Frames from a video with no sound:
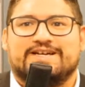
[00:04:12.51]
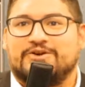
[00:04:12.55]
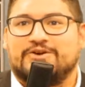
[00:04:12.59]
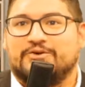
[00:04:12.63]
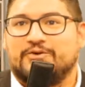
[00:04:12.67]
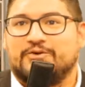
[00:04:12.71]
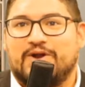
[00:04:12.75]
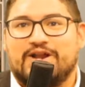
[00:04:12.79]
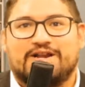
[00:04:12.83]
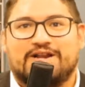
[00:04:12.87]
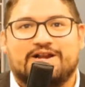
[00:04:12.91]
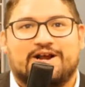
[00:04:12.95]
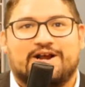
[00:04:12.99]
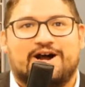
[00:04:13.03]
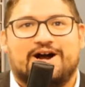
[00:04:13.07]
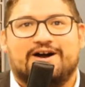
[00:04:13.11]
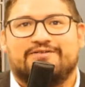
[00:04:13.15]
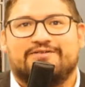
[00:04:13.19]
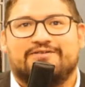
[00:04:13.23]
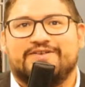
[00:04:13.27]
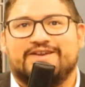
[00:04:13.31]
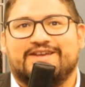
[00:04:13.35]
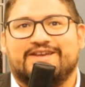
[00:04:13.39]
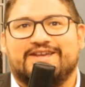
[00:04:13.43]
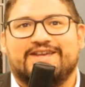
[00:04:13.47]
great
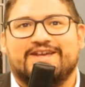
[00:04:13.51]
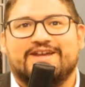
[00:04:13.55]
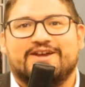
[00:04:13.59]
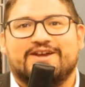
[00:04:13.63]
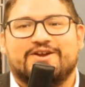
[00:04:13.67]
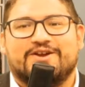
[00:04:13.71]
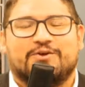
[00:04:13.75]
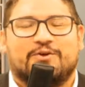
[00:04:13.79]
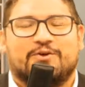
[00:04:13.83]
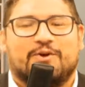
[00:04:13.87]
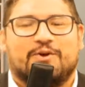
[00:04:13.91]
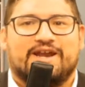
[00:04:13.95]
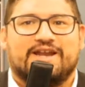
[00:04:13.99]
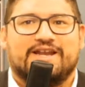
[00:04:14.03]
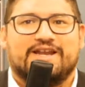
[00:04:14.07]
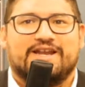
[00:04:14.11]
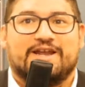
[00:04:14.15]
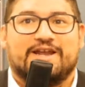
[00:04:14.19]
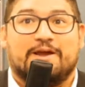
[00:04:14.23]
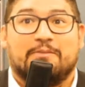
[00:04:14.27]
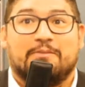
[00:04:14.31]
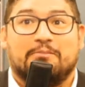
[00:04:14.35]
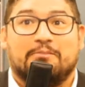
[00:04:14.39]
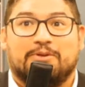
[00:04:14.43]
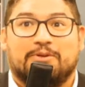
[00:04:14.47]
coffee, great
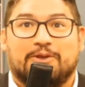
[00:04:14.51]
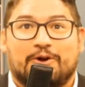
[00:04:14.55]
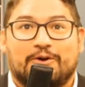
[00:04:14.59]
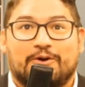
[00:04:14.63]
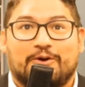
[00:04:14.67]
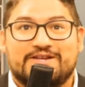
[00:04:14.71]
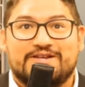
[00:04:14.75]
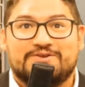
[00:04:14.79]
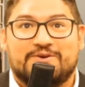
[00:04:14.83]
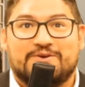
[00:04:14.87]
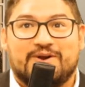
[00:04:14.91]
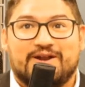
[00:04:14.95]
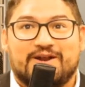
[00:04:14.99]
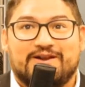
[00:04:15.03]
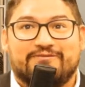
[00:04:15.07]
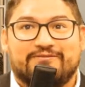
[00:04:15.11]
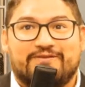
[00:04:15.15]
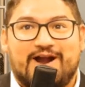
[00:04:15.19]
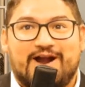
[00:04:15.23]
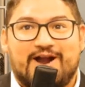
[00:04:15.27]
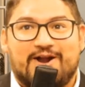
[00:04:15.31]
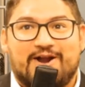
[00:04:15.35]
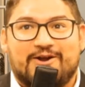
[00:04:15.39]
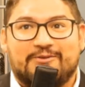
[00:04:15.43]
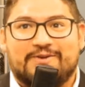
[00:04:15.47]
employees, great
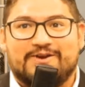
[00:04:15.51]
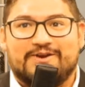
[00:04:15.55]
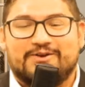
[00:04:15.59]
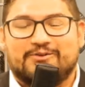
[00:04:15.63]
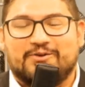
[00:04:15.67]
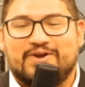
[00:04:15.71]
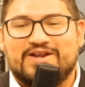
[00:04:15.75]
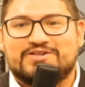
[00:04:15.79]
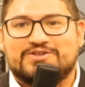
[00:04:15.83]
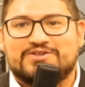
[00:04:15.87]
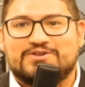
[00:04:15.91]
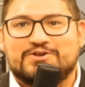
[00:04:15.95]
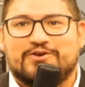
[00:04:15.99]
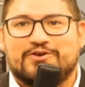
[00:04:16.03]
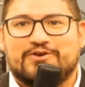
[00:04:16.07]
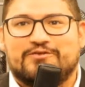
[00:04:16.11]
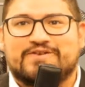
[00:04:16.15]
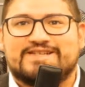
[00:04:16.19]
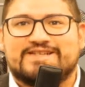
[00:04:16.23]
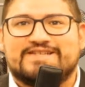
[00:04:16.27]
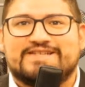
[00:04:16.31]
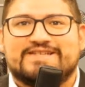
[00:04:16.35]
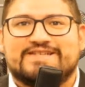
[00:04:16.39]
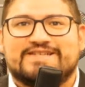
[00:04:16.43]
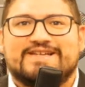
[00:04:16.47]
environment, great
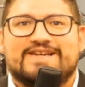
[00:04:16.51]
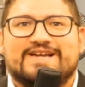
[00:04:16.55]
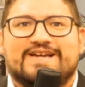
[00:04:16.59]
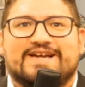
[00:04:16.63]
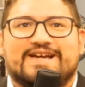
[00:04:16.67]
service.